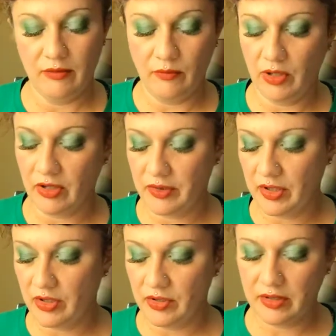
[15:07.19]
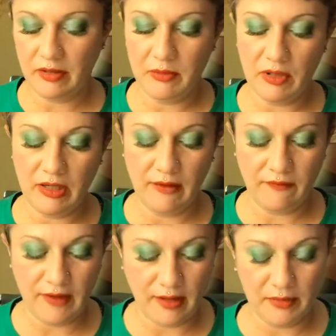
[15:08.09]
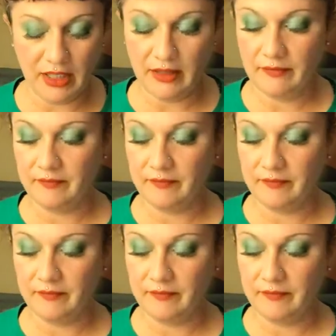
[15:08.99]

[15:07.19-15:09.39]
Work the earth, community, family.